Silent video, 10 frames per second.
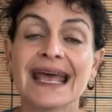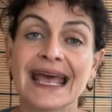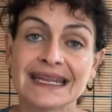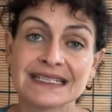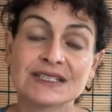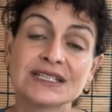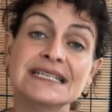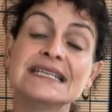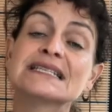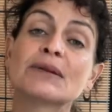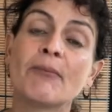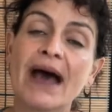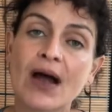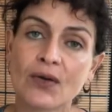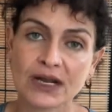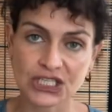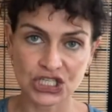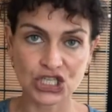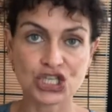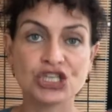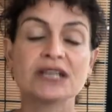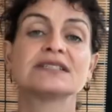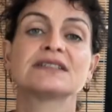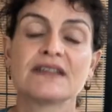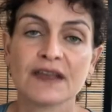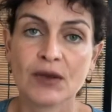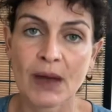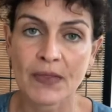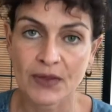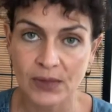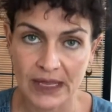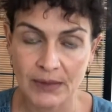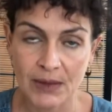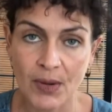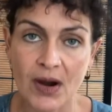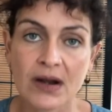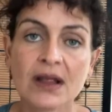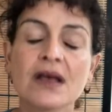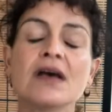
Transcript: and it's disempowering to just think about the blaming part.